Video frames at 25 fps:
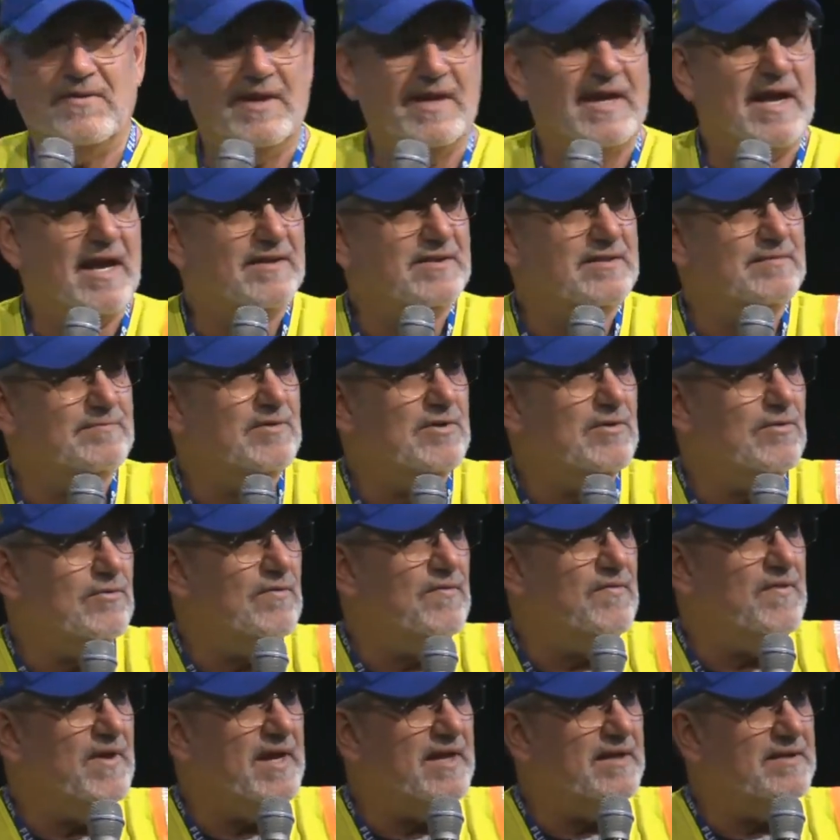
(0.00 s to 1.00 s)
They got some
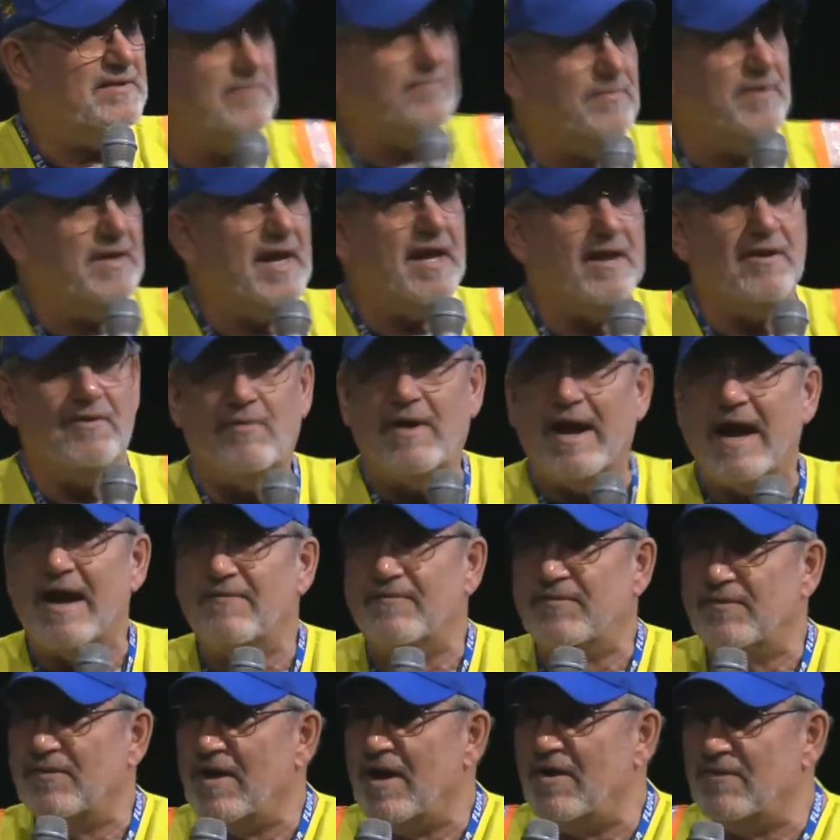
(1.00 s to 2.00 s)
cool things, and we got a
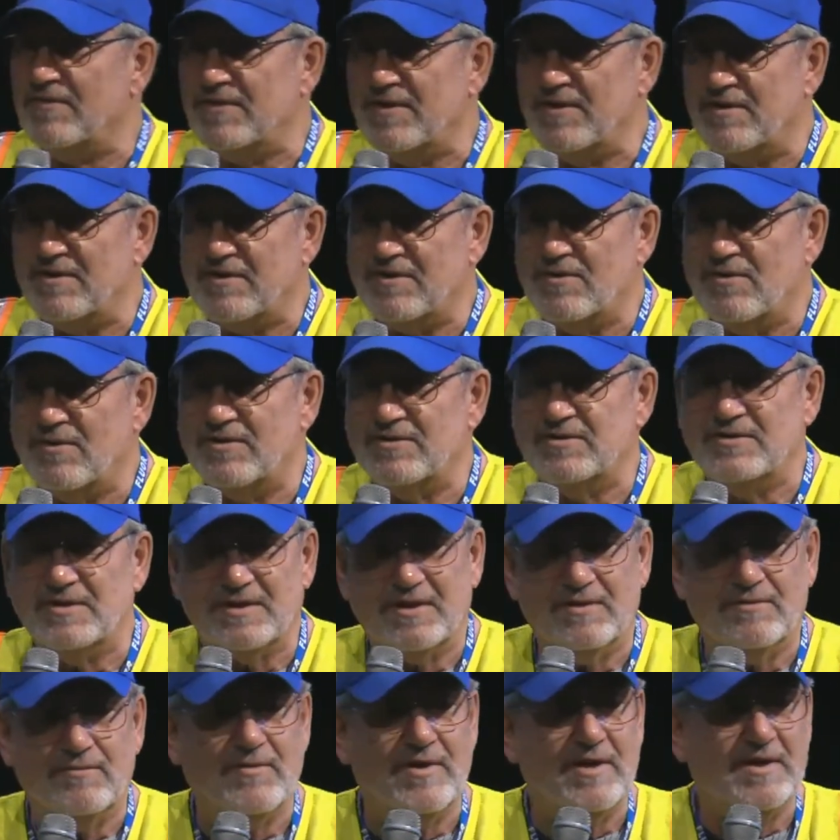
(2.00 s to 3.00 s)
raffle out there. Of course,
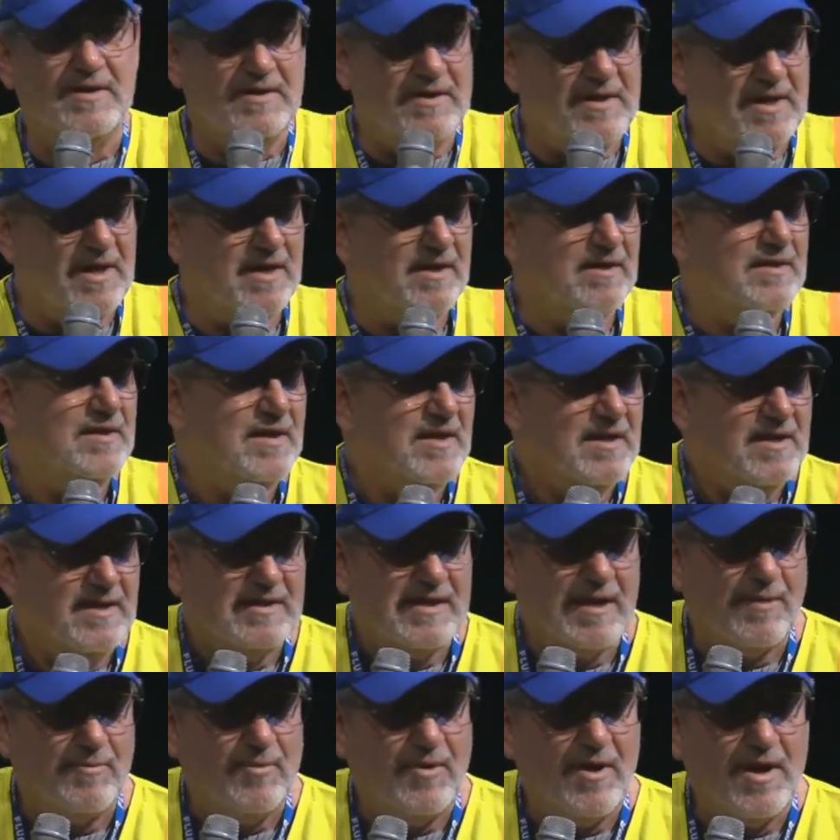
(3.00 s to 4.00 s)
you can win a
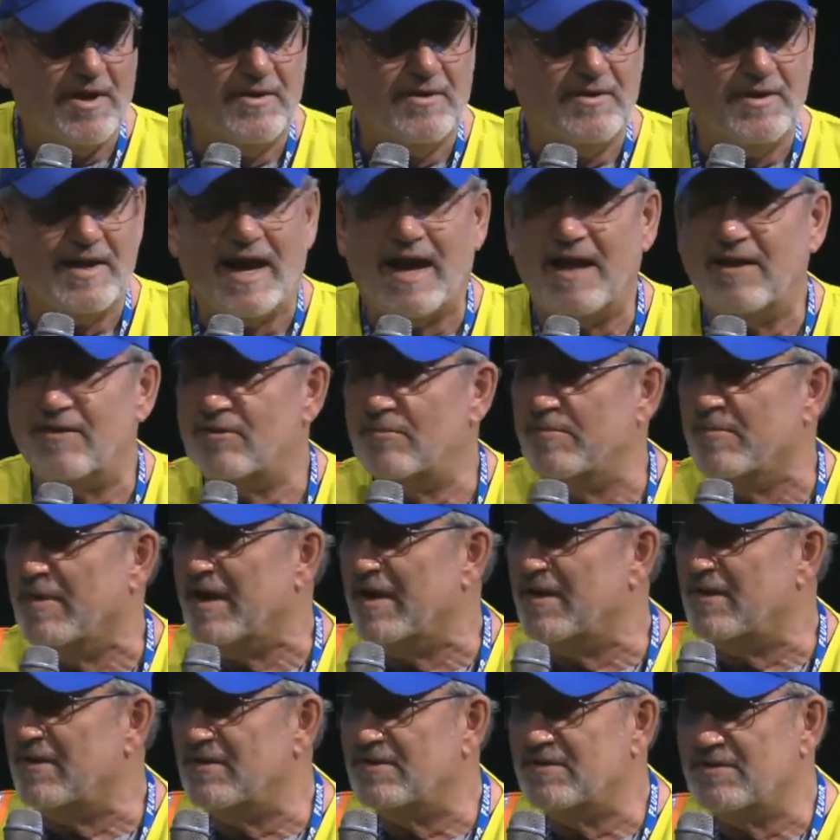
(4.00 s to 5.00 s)
couple $100
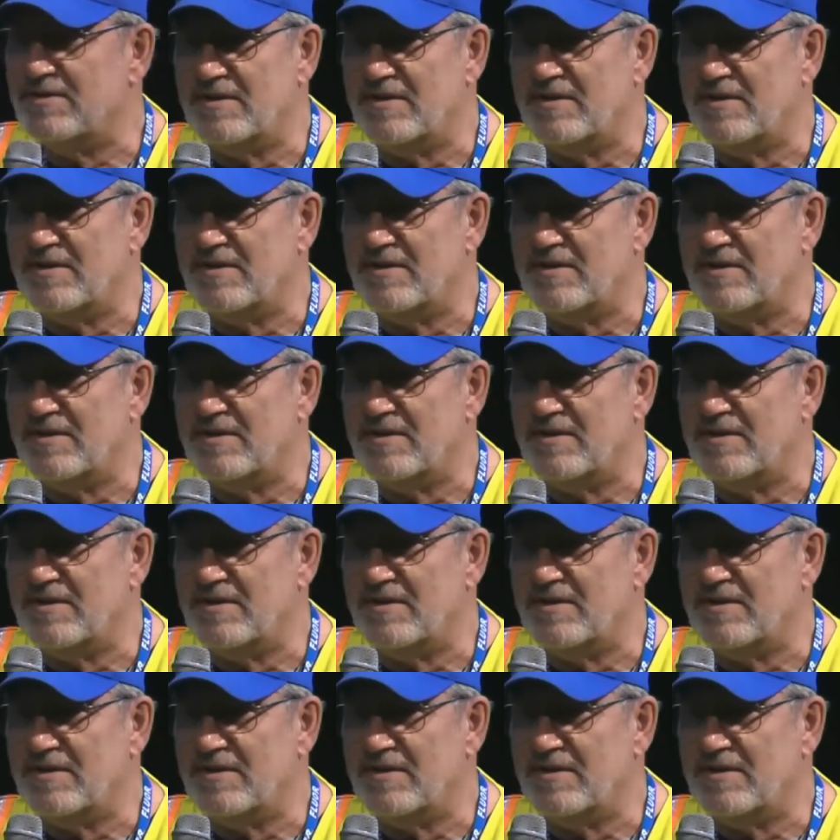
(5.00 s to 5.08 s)
pairs.